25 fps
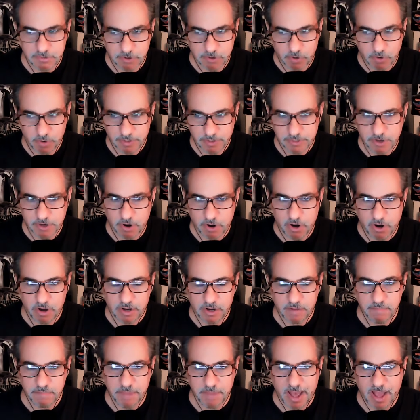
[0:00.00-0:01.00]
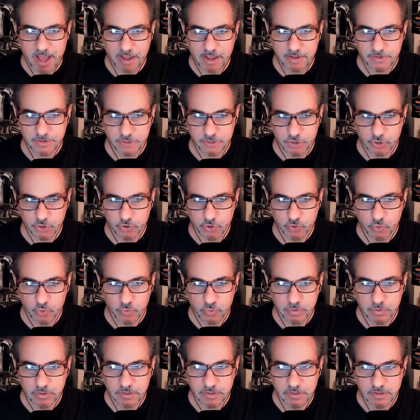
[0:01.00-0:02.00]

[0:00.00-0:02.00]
going to harken back to